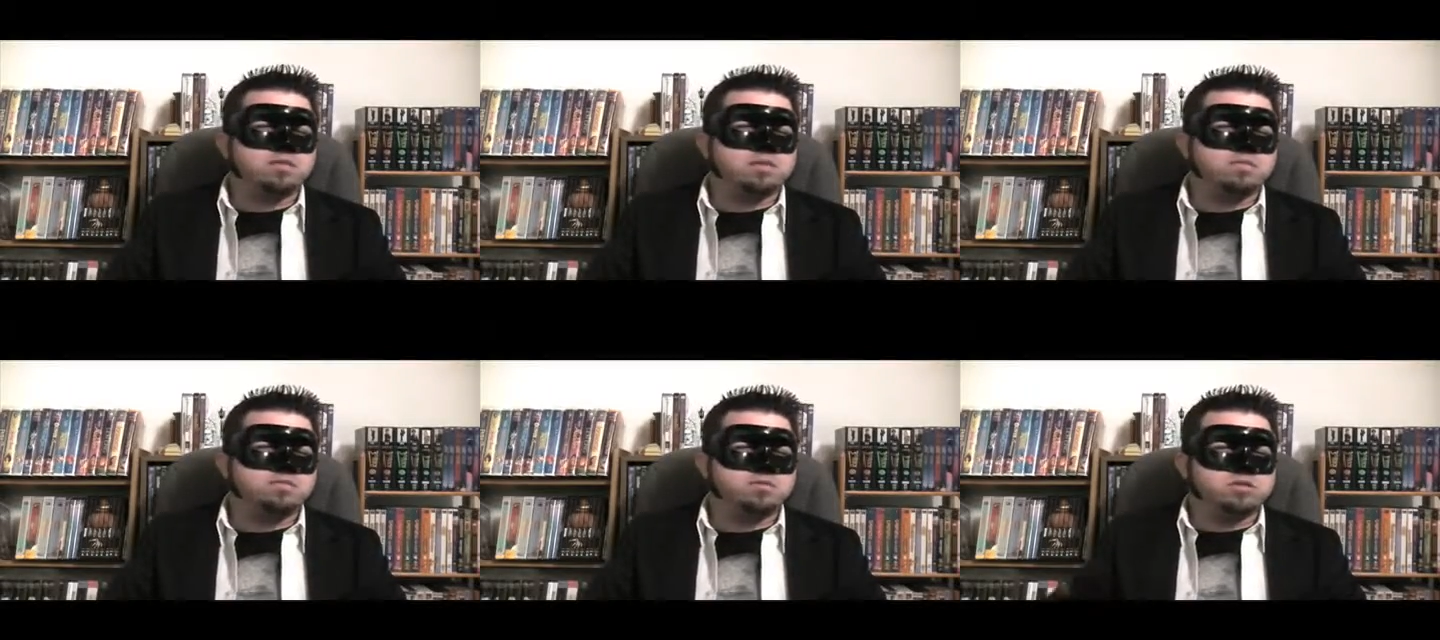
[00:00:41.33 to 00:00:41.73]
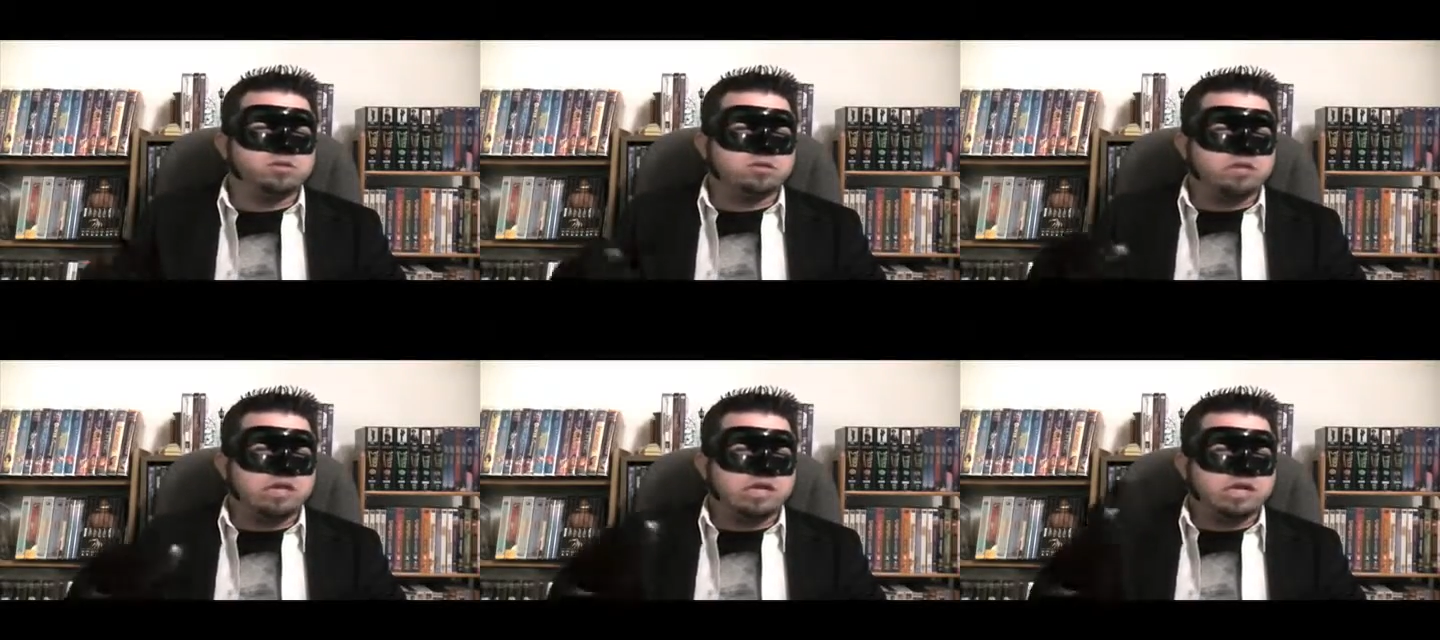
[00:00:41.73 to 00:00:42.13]
seem
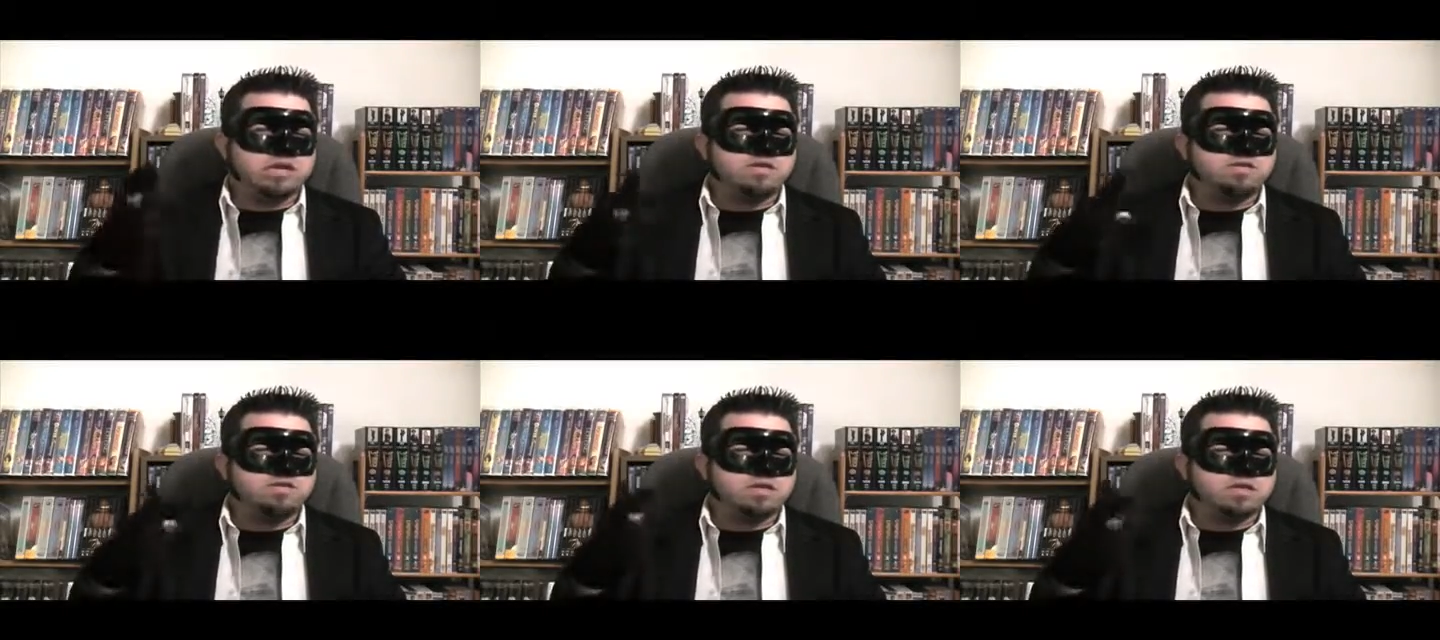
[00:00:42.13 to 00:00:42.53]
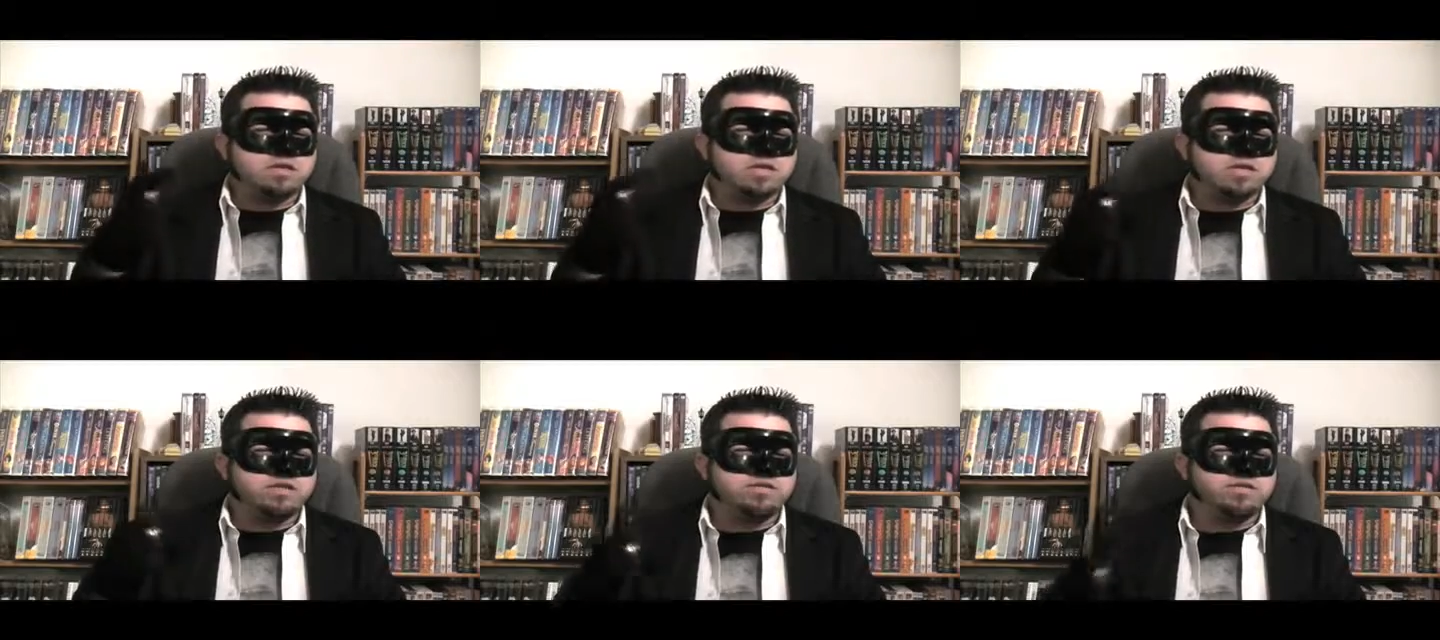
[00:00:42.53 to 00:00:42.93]
to have a
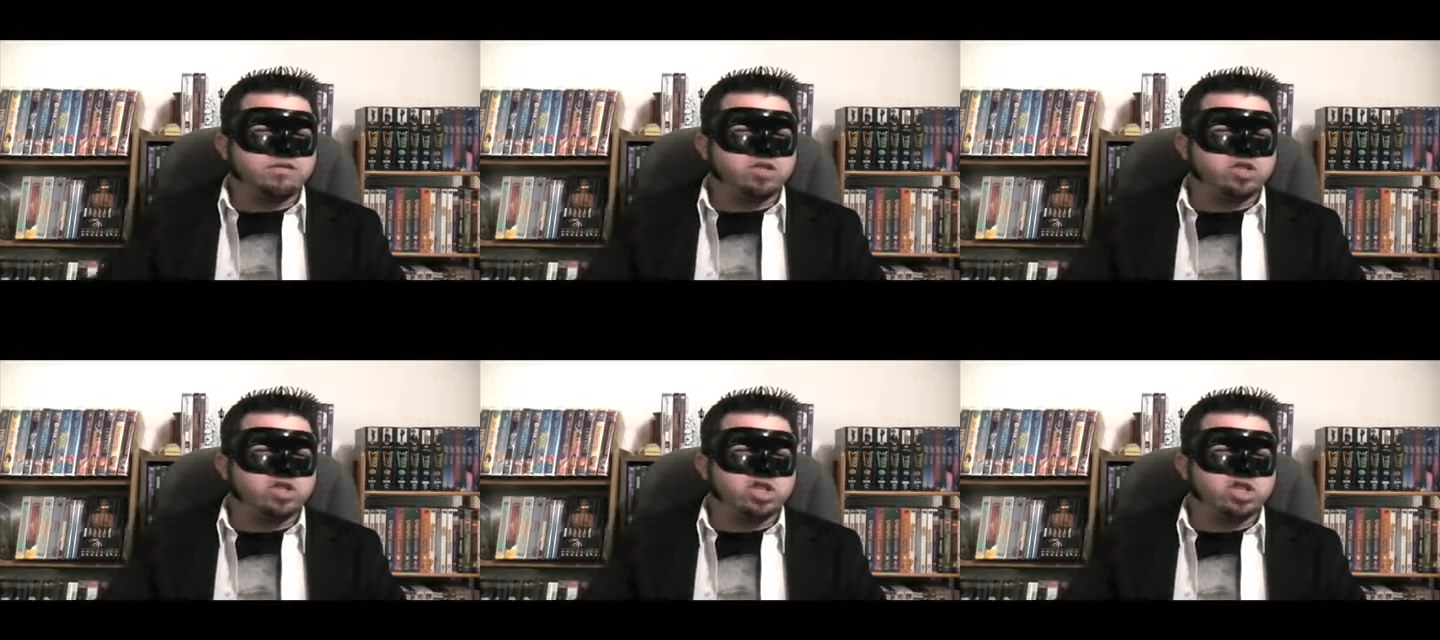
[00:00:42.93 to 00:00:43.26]
thing for